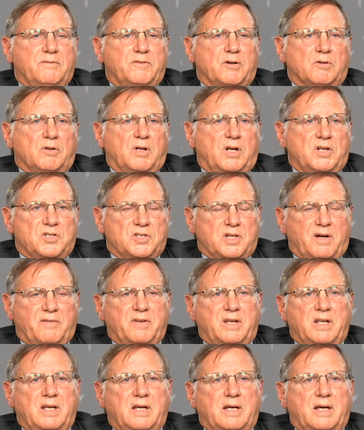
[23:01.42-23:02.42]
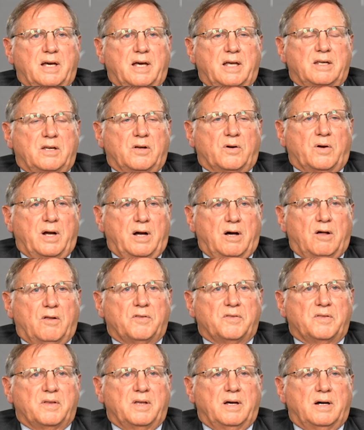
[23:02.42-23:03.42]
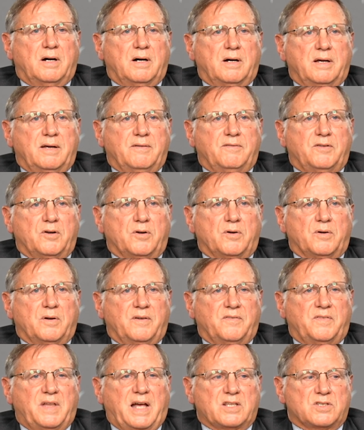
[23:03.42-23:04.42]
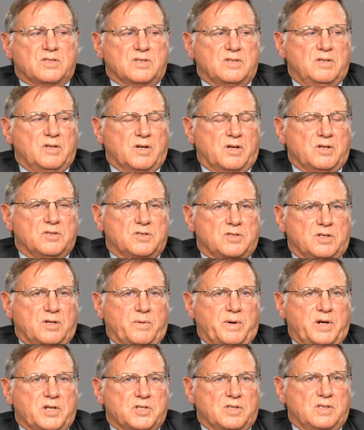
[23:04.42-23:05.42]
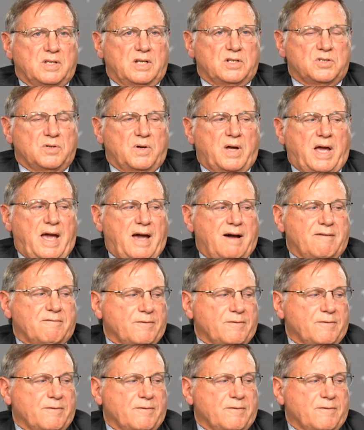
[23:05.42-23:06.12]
longevity and your health if that's the consideration that you have.